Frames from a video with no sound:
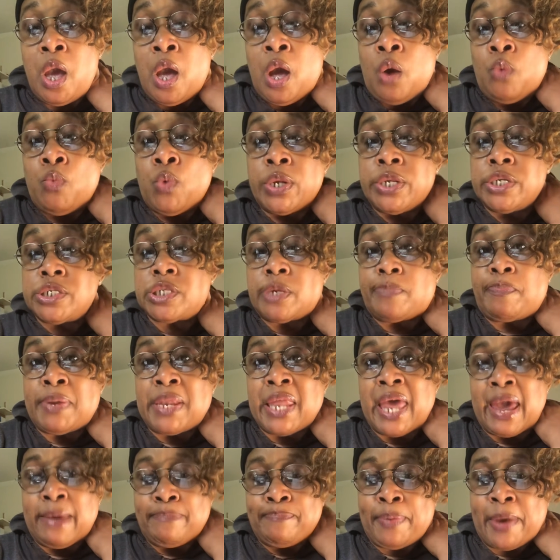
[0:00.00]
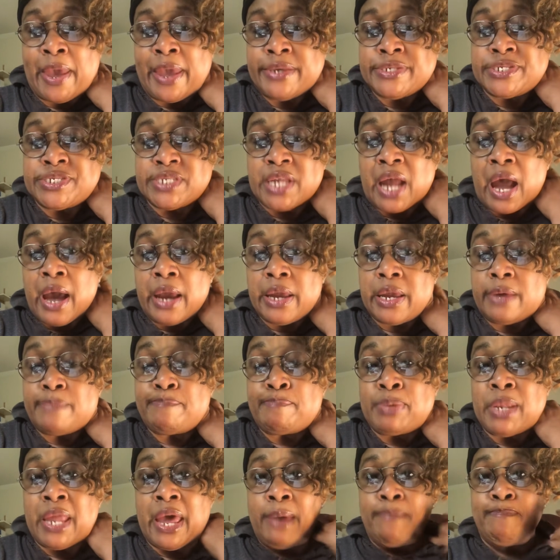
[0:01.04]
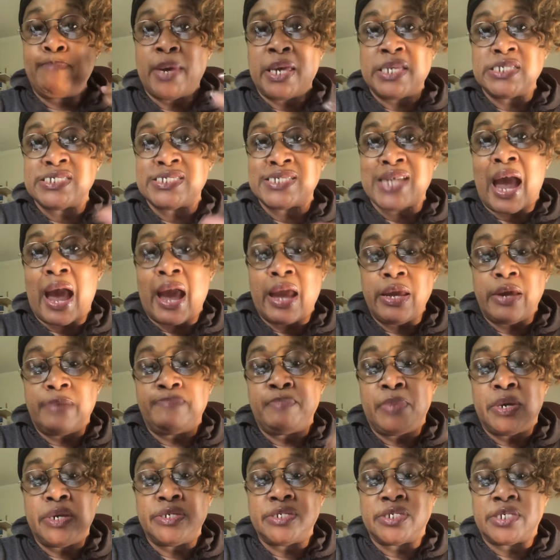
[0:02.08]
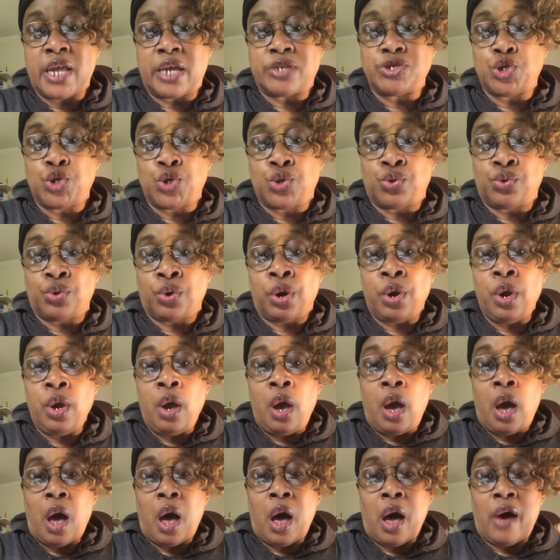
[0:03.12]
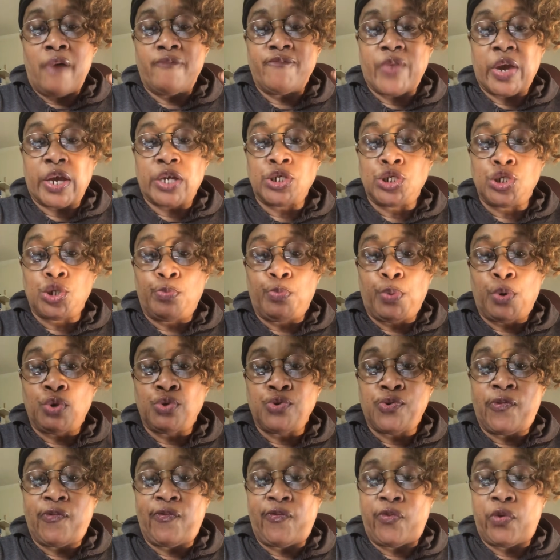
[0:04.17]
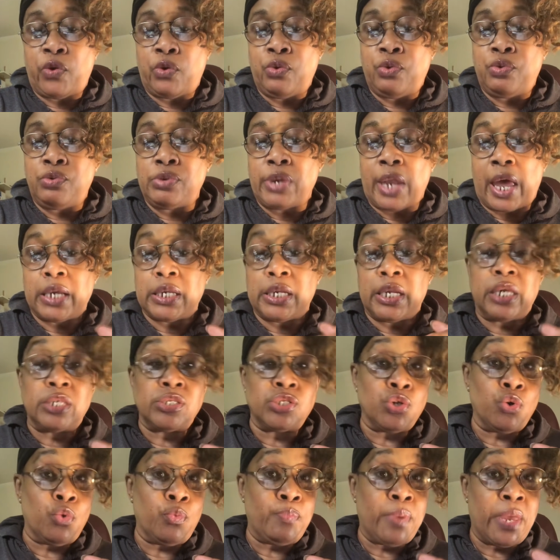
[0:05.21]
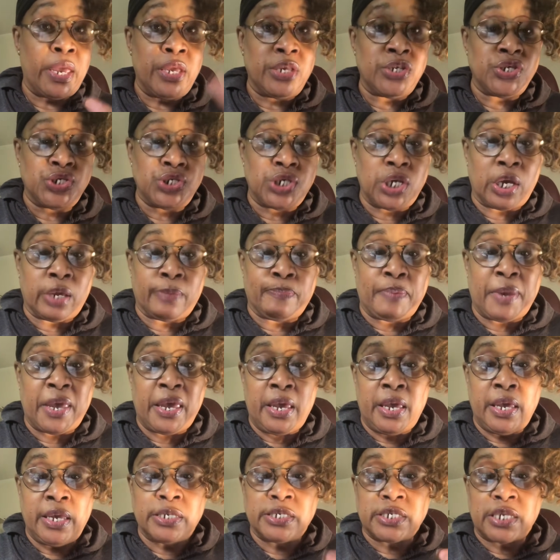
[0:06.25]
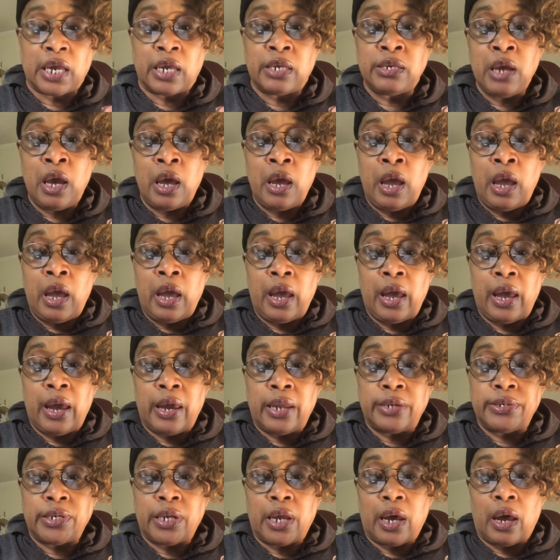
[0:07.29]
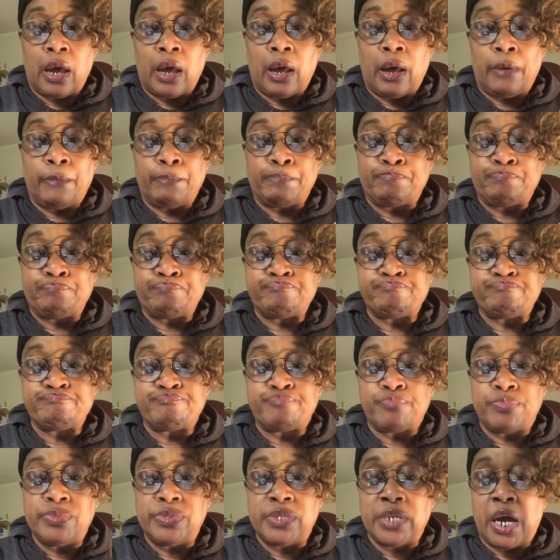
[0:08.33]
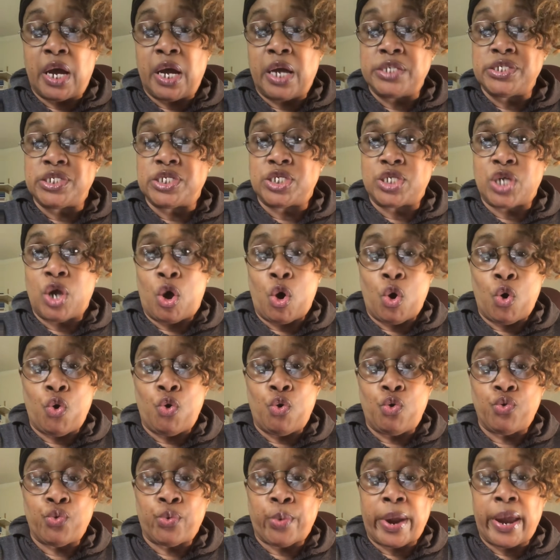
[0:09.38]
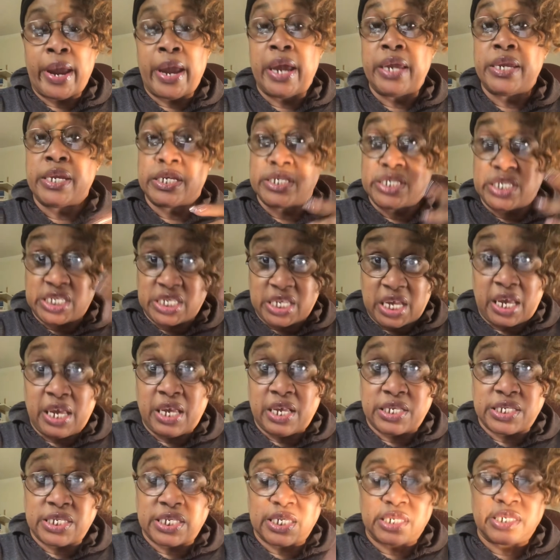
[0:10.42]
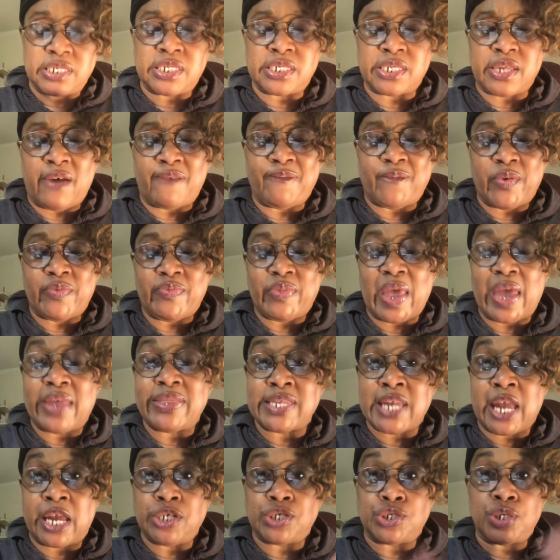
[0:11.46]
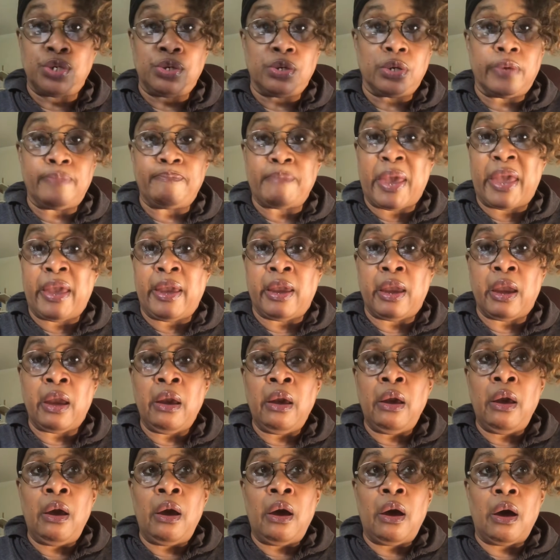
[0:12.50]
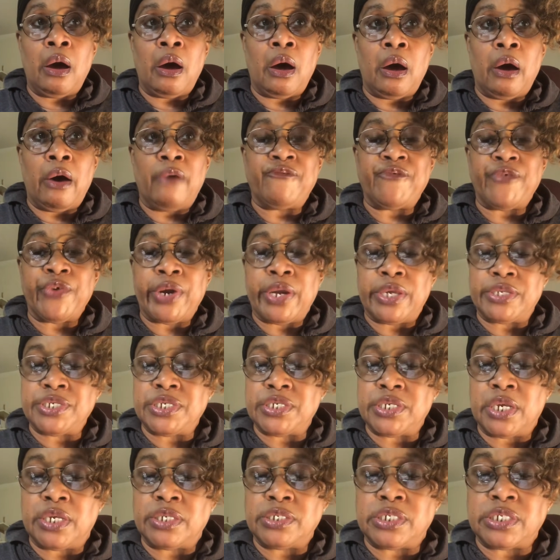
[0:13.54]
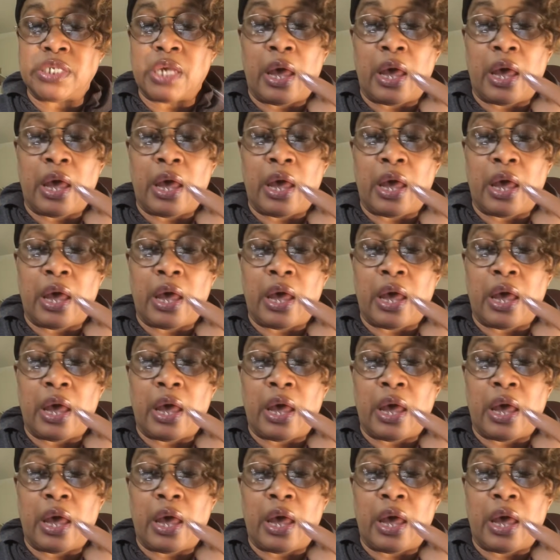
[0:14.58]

what is a plant-based diet. Plant-based diet means that your vegetables, few like lentil beans, chickpeas, and nuts, whole grain, and seeds and stuff of that nature. You can make, for instance,